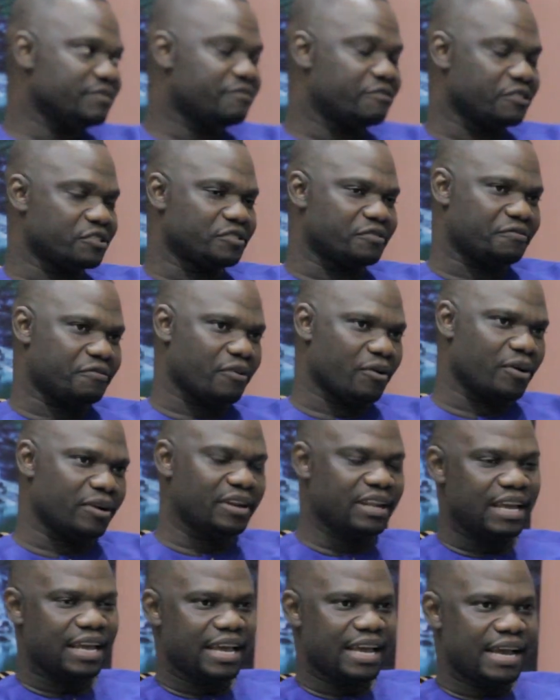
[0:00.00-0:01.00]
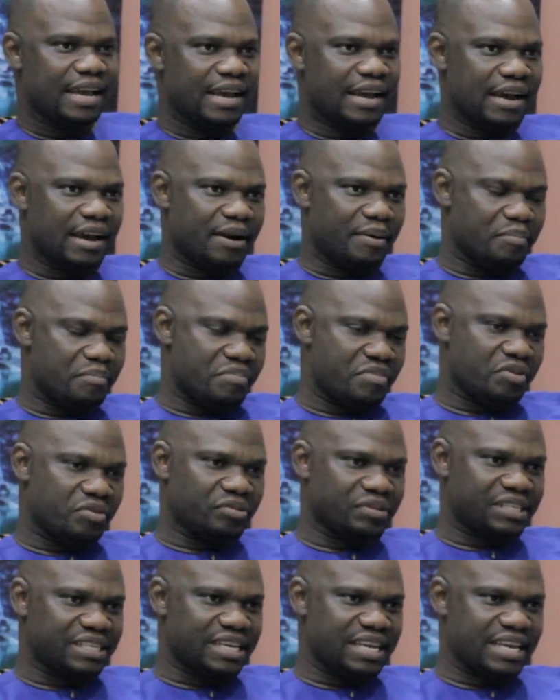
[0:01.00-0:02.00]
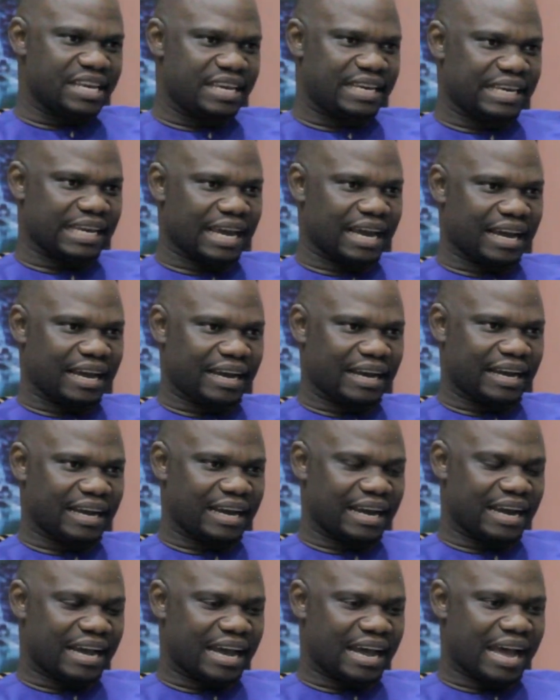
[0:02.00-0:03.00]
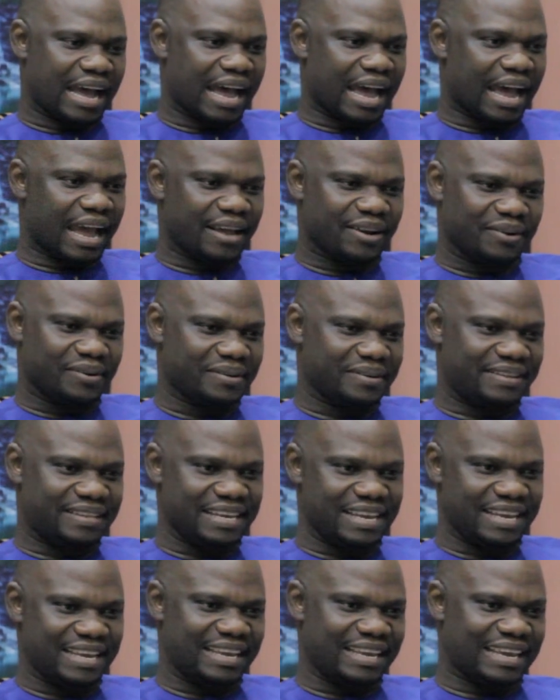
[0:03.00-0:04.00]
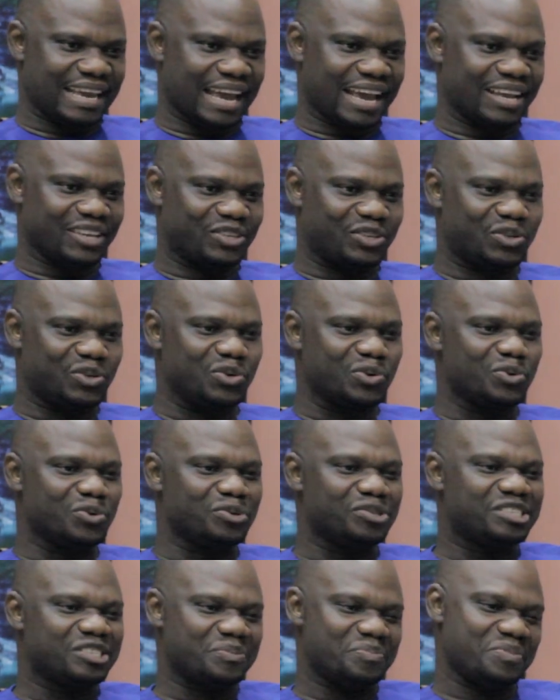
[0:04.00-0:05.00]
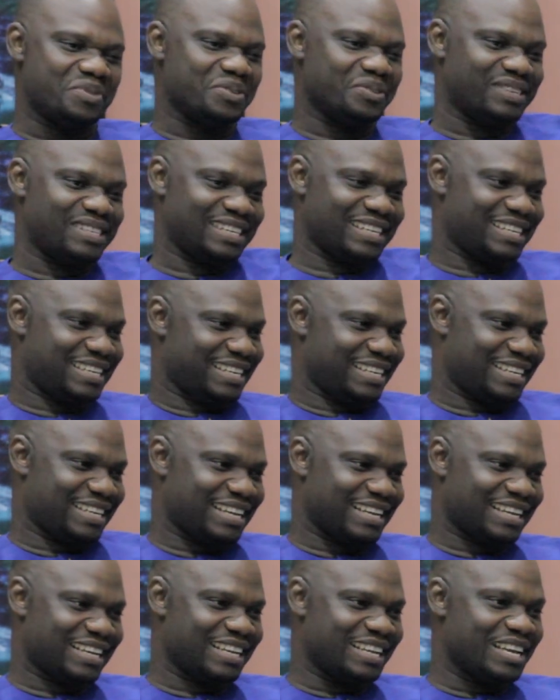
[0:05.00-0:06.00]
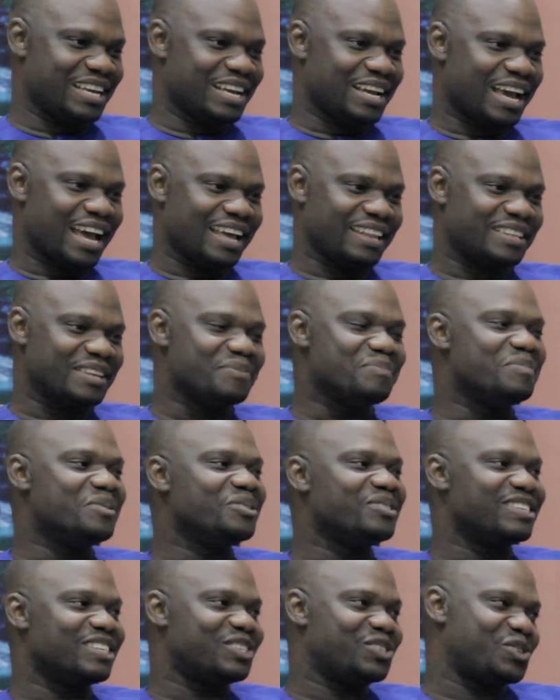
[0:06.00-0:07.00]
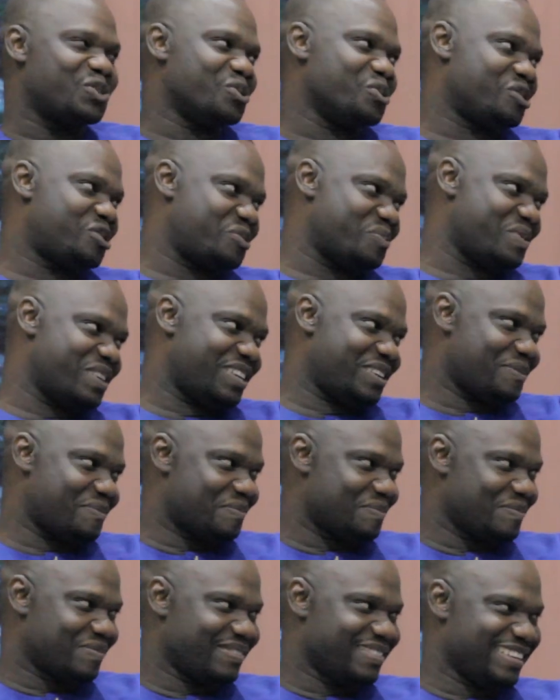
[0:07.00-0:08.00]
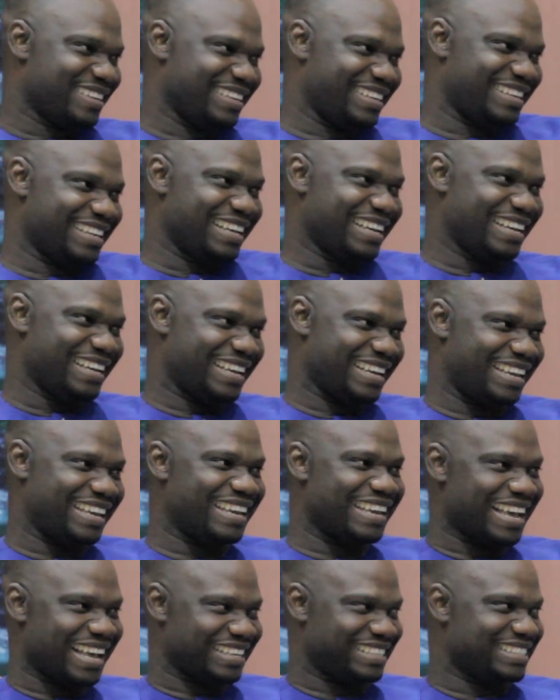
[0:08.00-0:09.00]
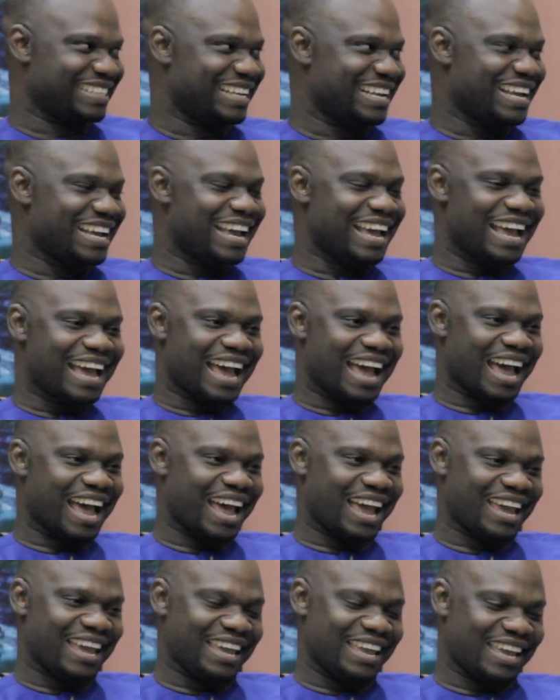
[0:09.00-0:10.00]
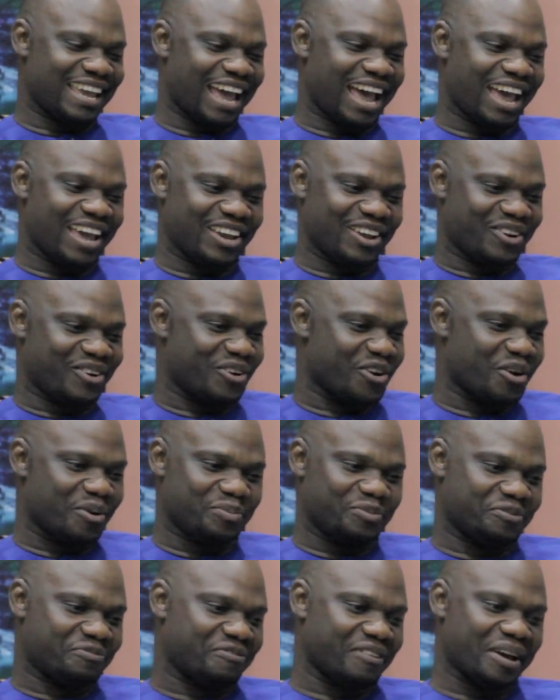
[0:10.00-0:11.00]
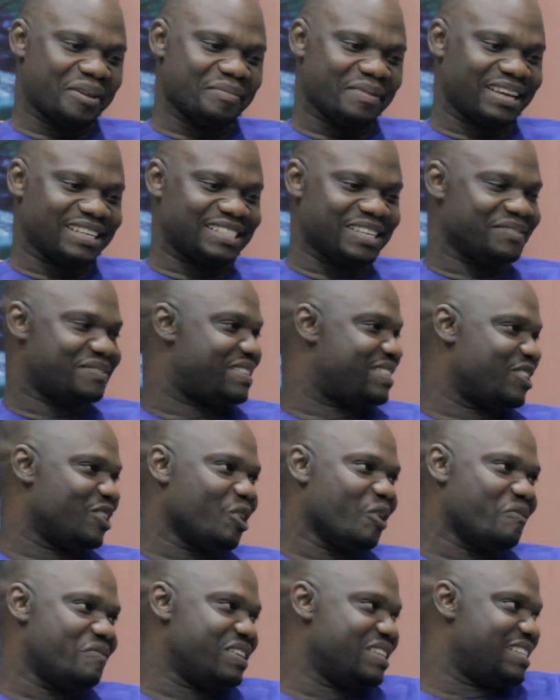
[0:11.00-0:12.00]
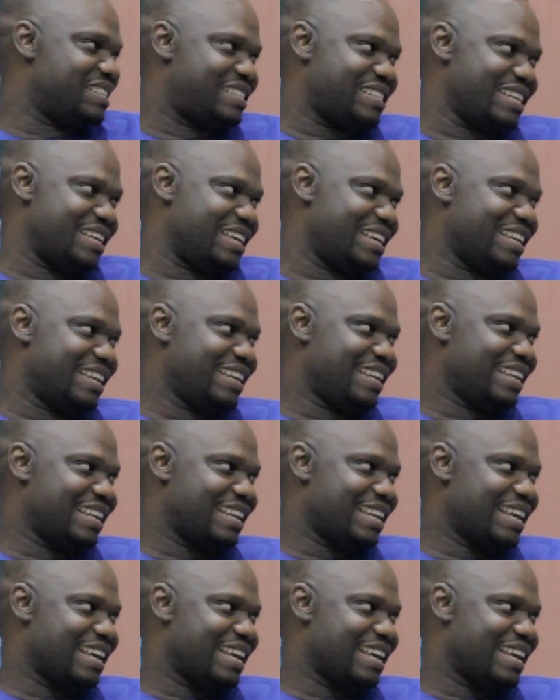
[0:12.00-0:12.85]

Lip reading: First of all, music. I don't think I chose music. I think music chose me. Okay. Yes. I grew up to find myself loving singing.